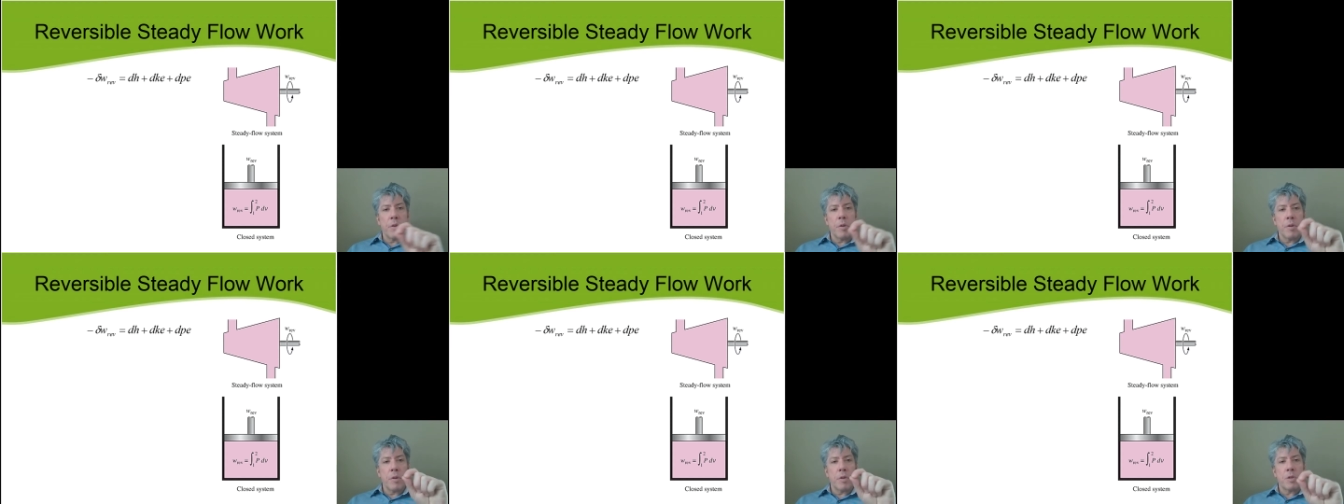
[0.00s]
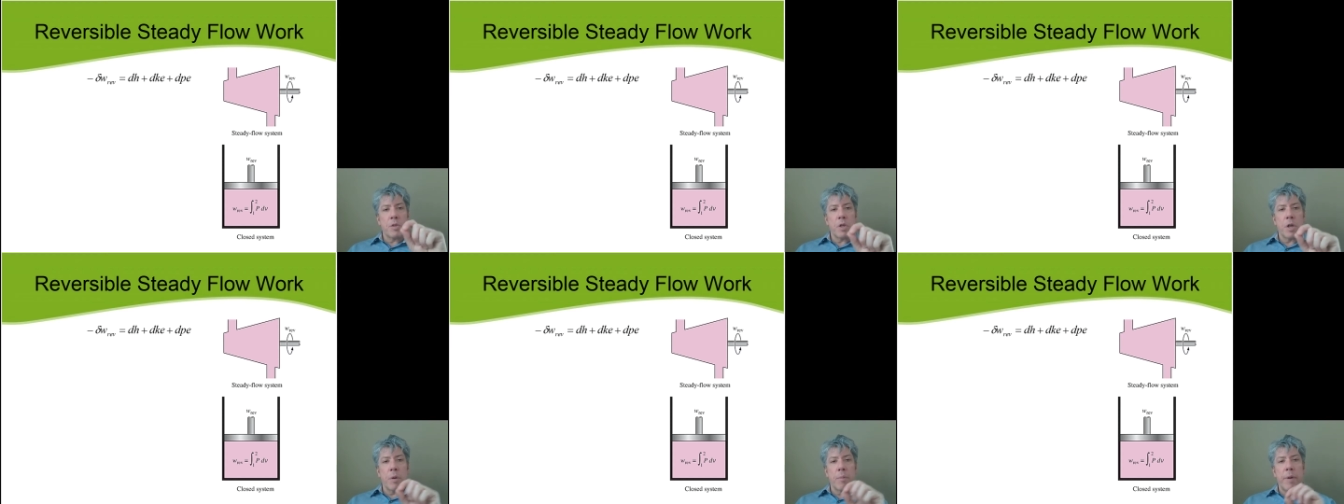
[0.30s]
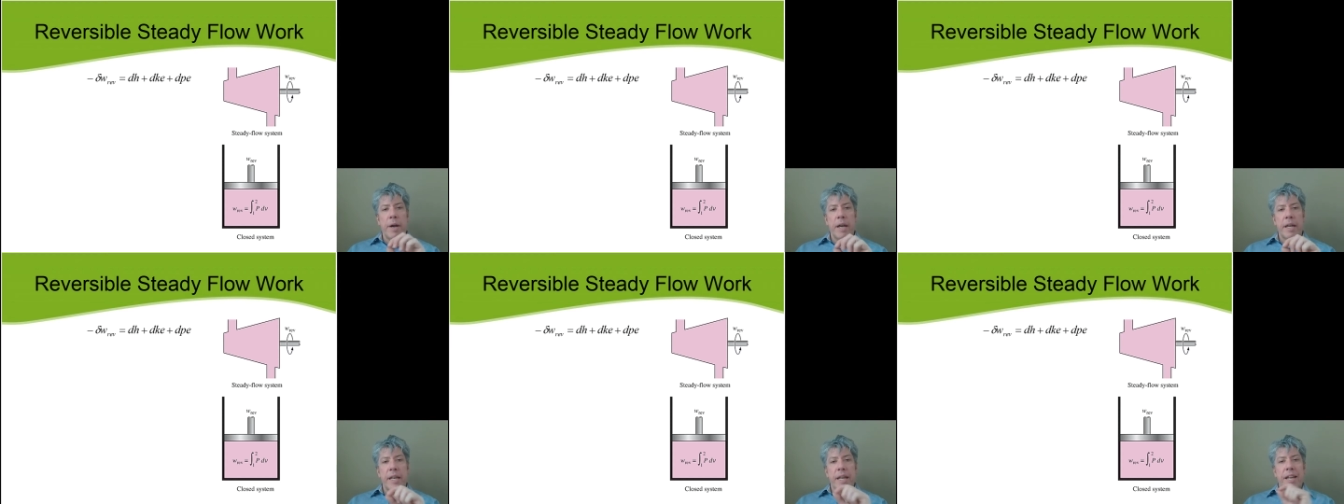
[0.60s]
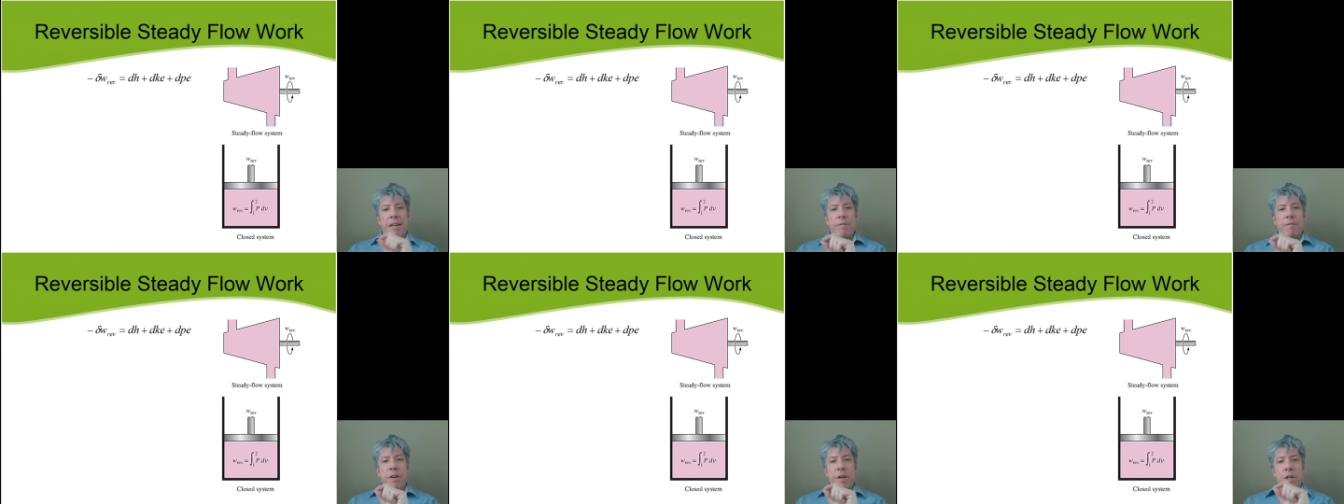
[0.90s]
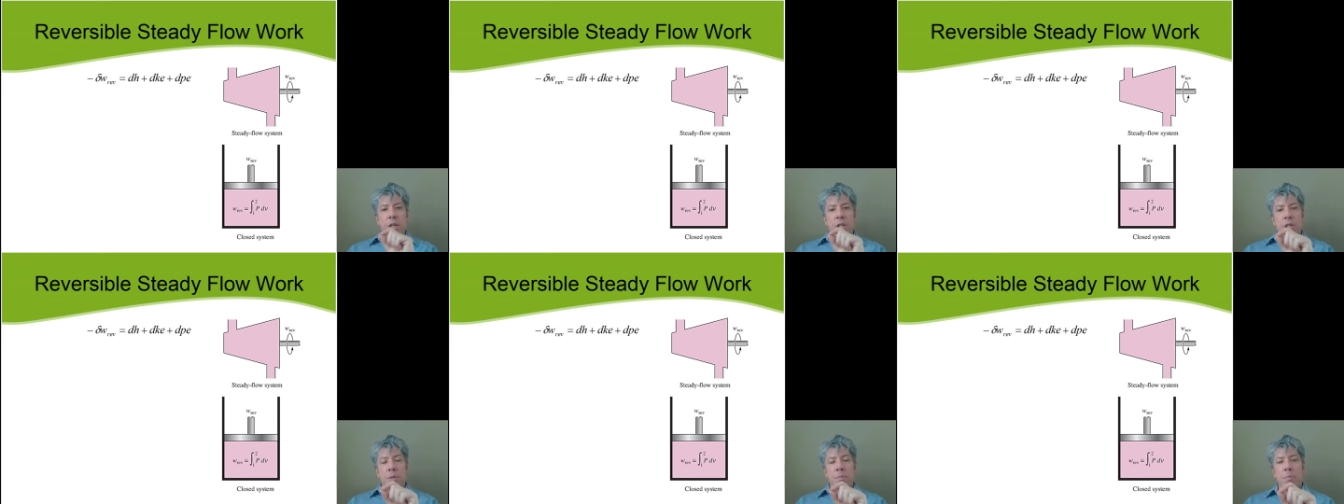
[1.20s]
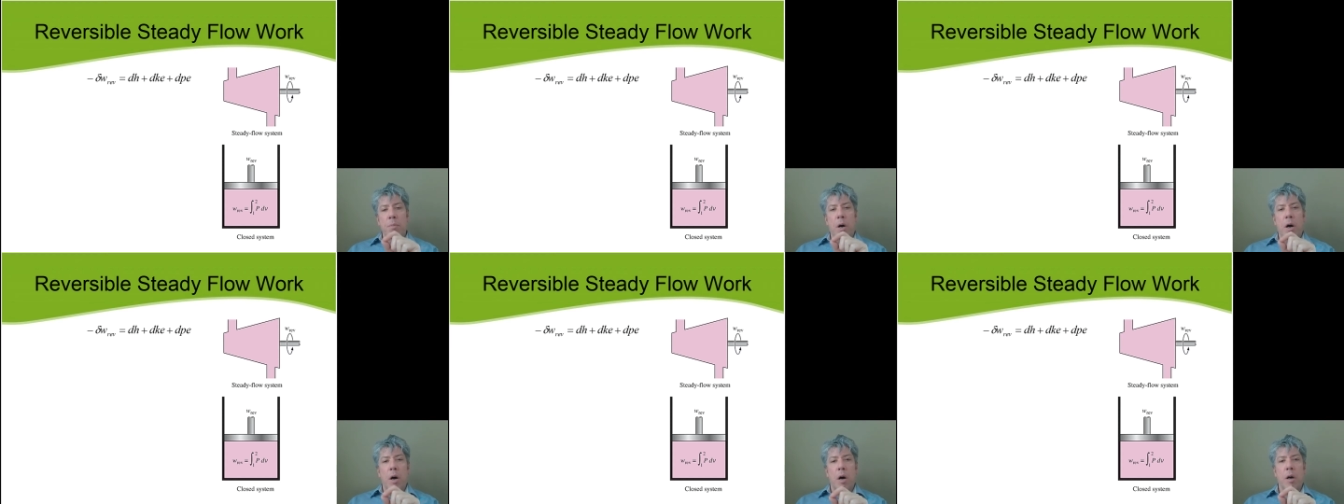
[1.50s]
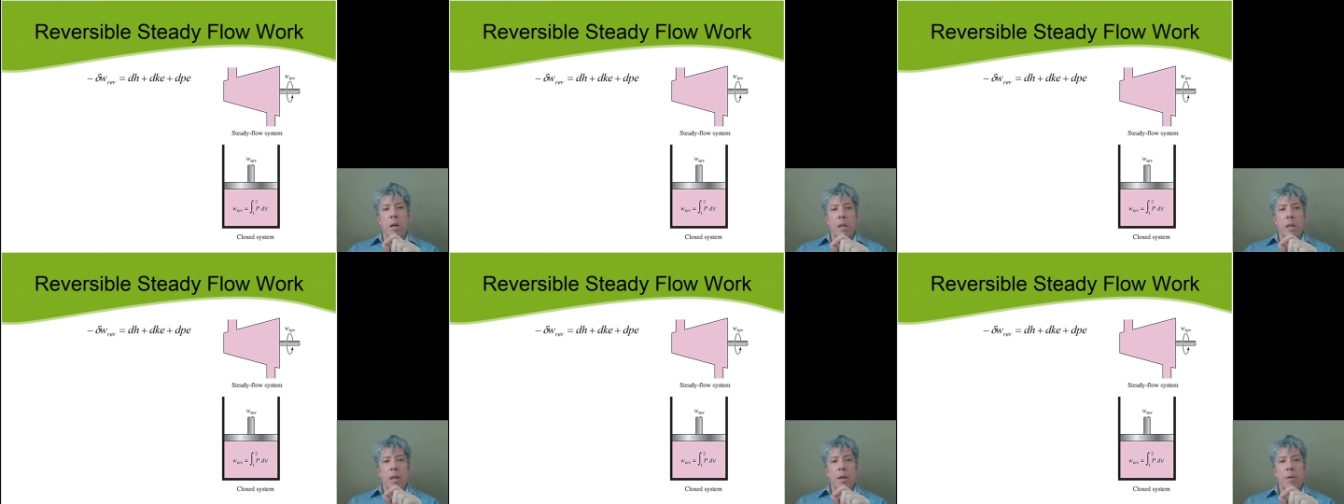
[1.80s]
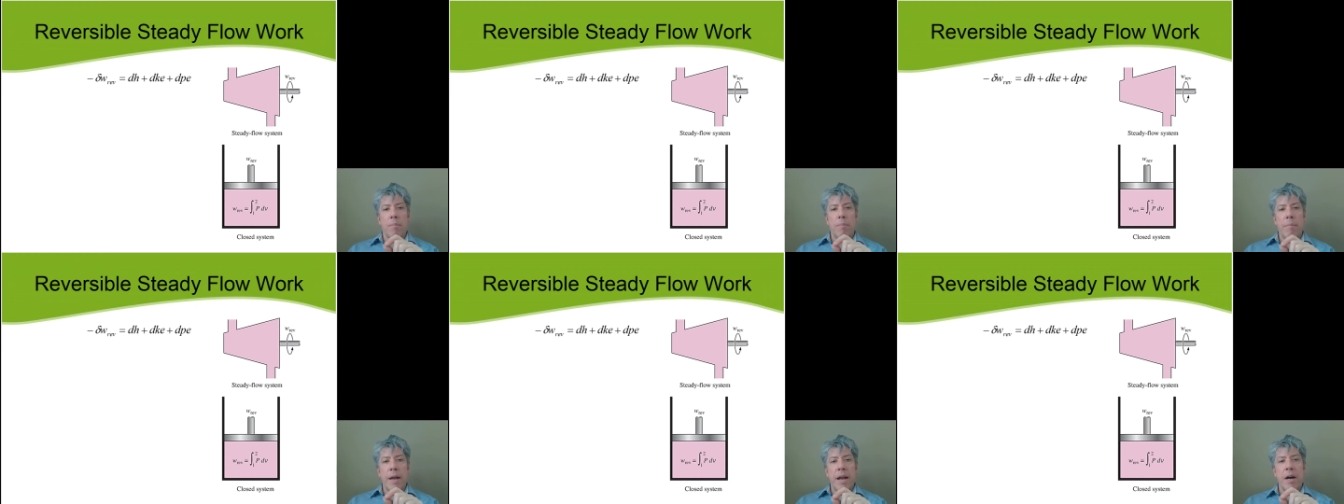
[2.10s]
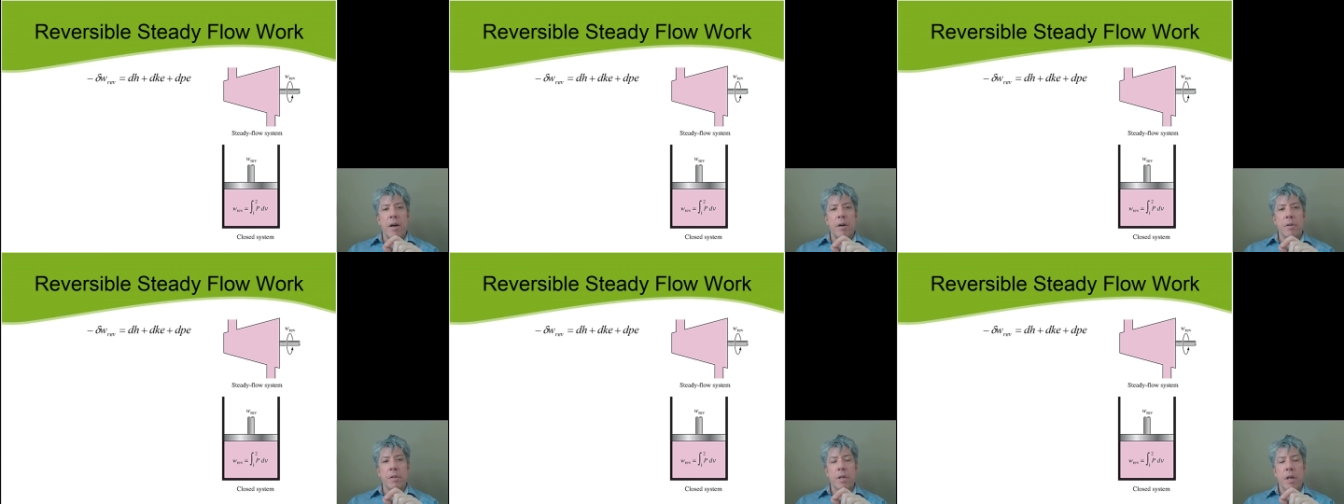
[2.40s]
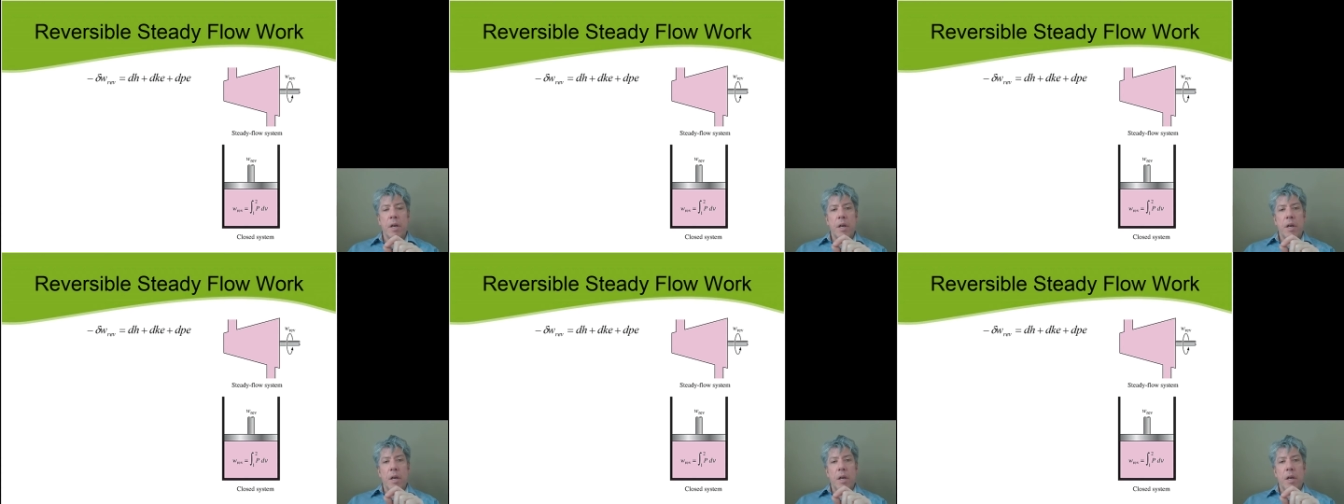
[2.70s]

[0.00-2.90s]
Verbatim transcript: through this turbine and a very small amount